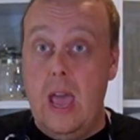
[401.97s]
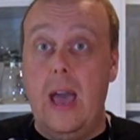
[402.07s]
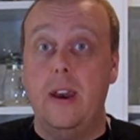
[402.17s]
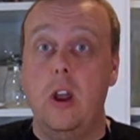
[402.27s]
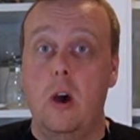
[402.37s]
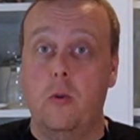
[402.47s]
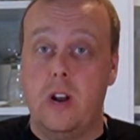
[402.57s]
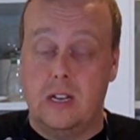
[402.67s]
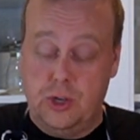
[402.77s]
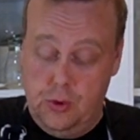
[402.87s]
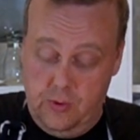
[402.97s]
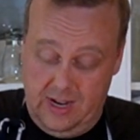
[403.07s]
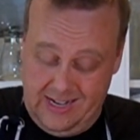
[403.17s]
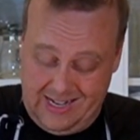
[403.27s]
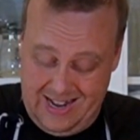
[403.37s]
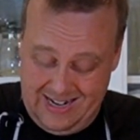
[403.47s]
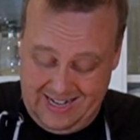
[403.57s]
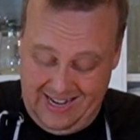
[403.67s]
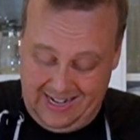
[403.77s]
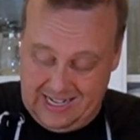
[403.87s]
And now what I'll do is I'll
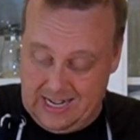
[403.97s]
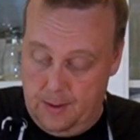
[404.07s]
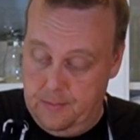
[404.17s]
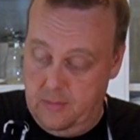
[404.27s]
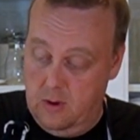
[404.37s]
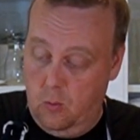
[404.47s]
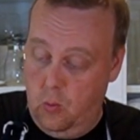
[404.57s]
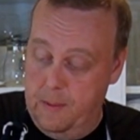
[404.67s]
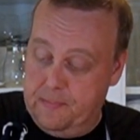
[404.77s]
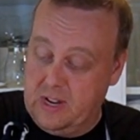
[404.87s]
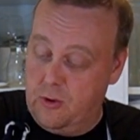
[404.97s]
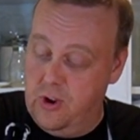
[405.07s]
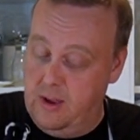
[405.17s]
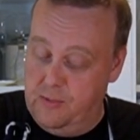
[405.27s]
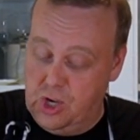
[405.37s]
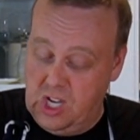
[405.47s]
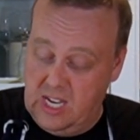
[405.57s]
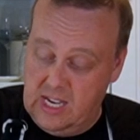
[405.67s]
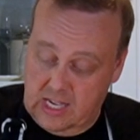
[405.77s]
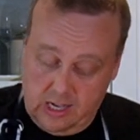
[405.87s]
take some whipped cream
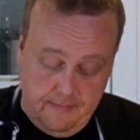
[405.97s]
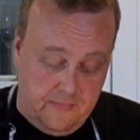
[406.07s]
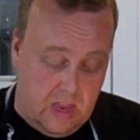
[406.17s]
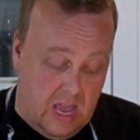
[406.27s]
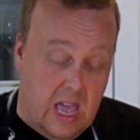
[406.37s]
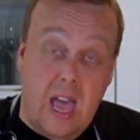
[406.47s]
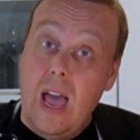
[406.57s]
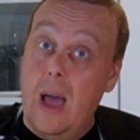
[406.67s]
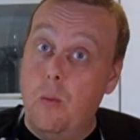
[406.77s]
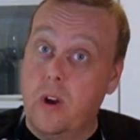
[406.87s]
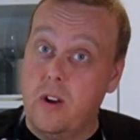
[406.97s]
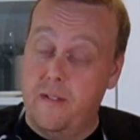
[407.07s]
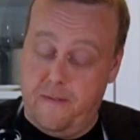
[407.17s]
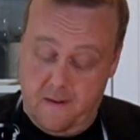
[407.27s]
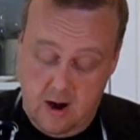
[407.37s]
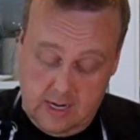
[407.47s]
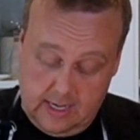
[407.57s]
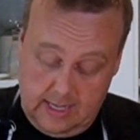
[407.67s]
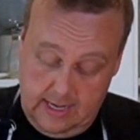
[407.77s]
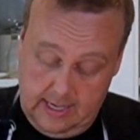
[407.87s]
cheese, and we're going to
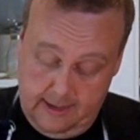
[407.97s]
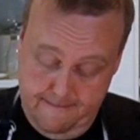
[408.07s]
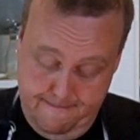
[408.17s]
frost this.